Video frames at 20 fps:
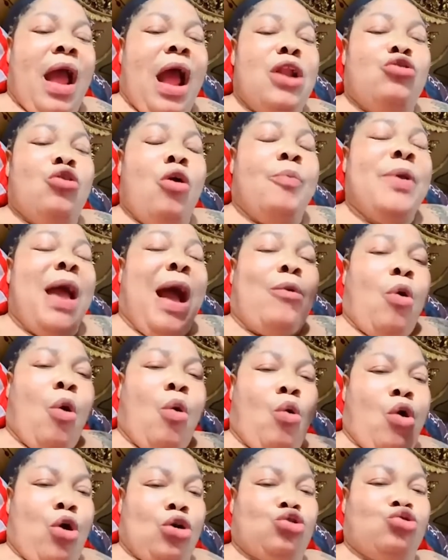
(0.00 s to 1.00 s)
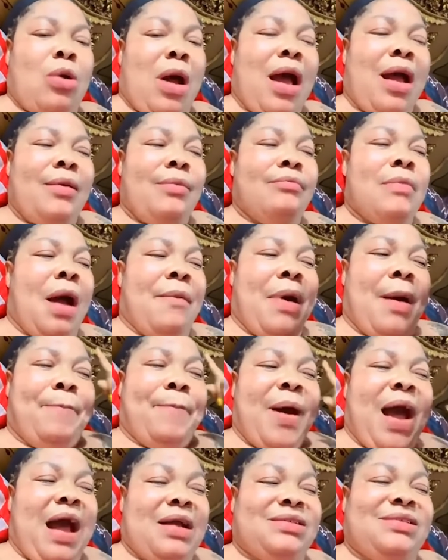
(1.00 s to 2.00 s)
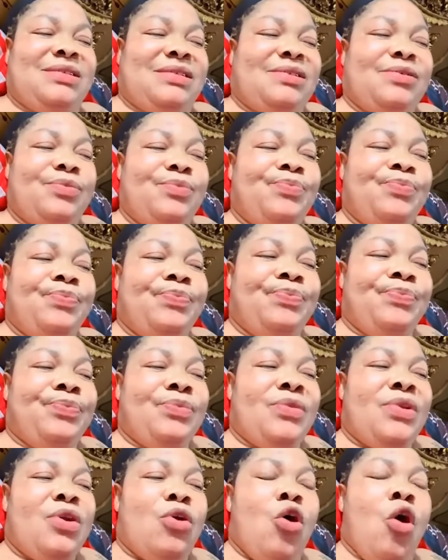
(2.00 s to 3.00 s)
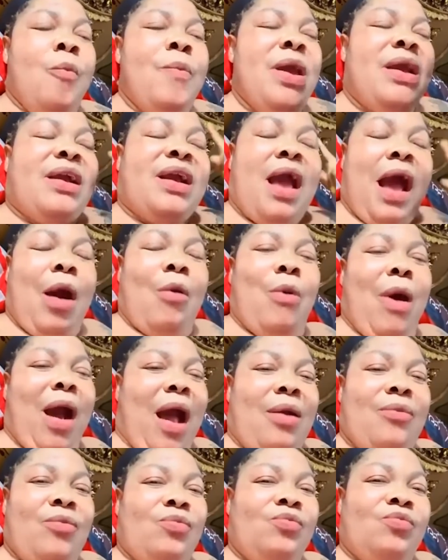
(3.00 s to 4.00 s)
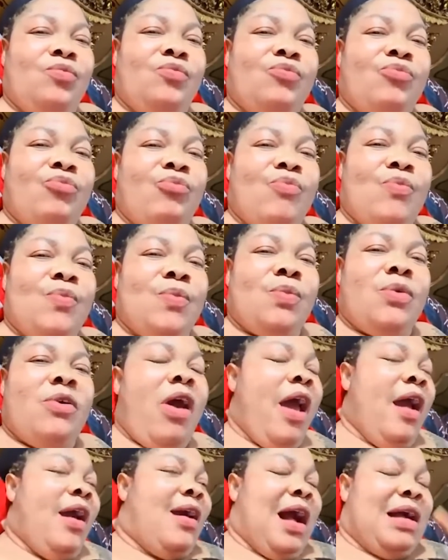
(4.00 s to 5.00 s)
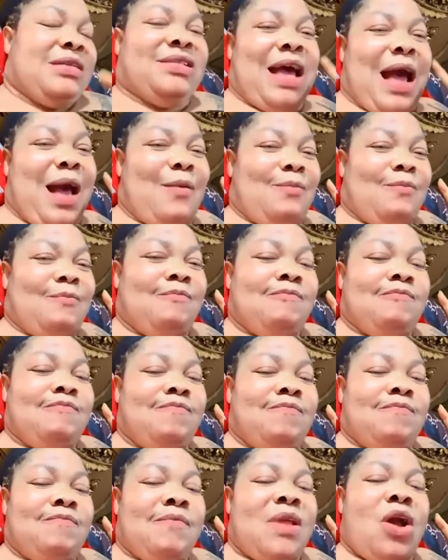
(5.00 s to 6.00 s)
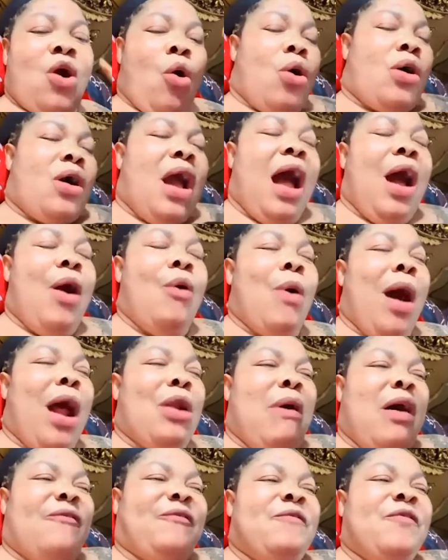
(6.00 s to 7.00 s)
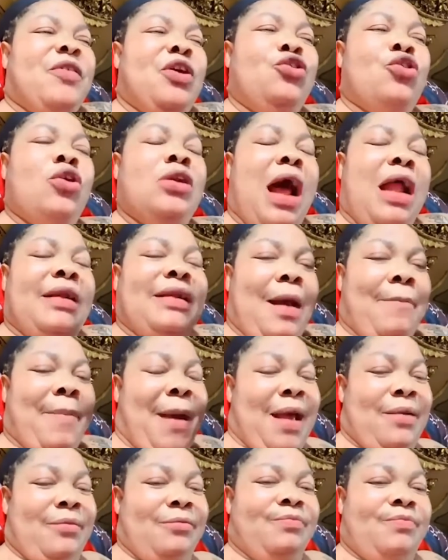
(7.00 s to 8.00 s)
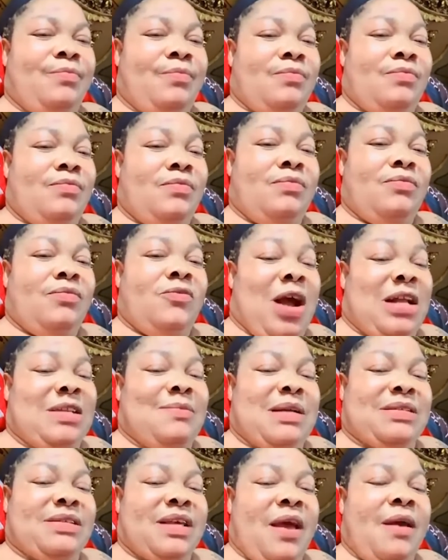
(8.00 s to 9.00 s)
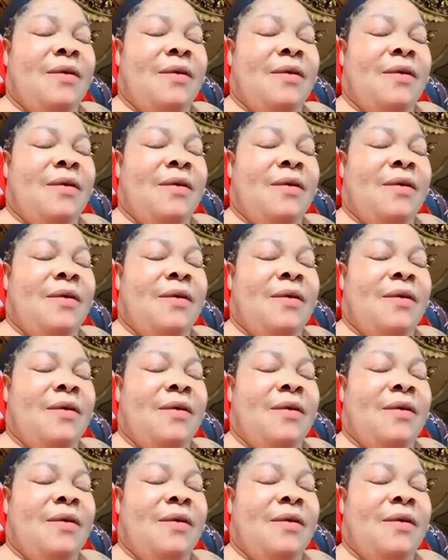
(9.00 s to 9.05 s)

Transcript: Ed will be a court to her. Mama Pat. Will be Kawa and Cassa. Or Kawa and Wafa video na diaba. I must